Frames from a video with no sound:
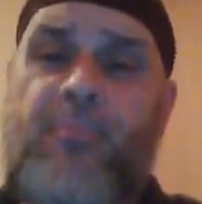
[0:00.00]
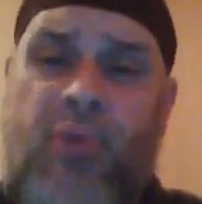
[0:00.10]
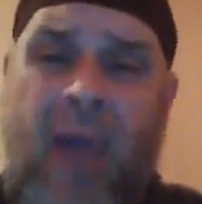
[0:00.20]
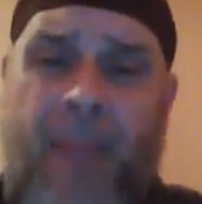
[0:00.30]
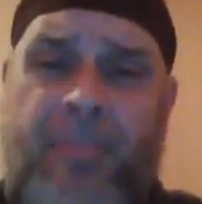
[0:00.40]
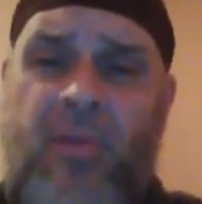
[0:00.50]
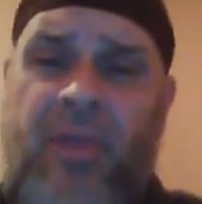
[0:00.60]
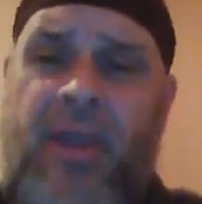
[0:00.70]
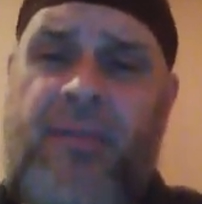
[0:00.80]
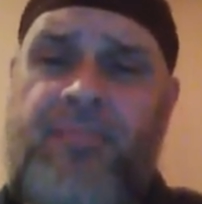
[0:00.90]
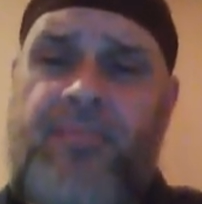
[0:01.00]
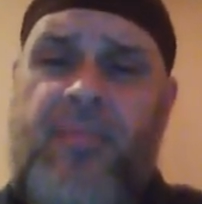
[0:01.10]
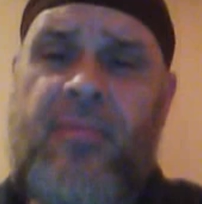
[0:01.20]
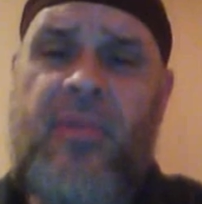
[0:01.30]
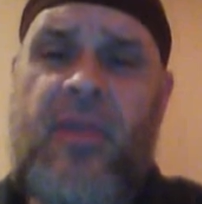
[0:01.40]
properly
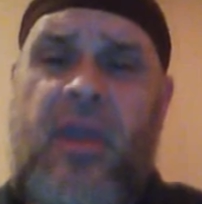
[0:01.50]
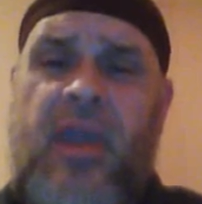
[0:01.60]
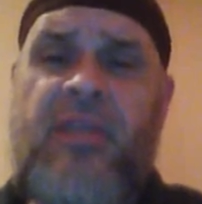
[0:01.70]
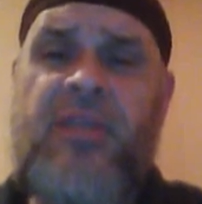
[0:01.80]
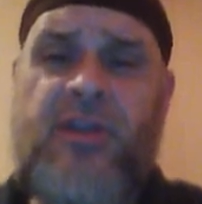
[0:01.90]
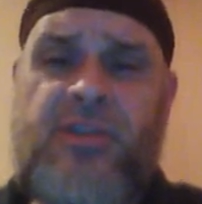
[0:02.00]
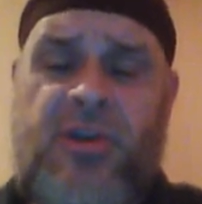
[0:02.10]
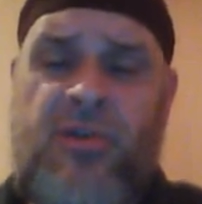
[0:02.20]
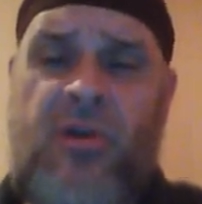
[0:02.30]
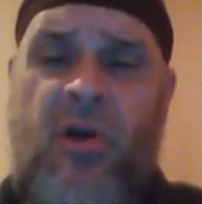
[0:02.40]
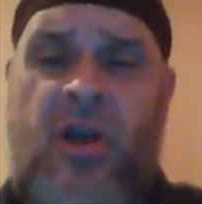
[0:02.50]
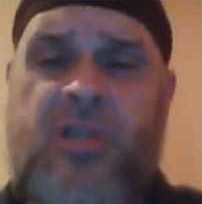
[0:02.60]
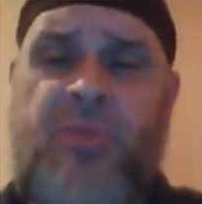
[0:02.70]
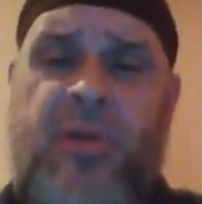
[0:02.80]
in the internal arts,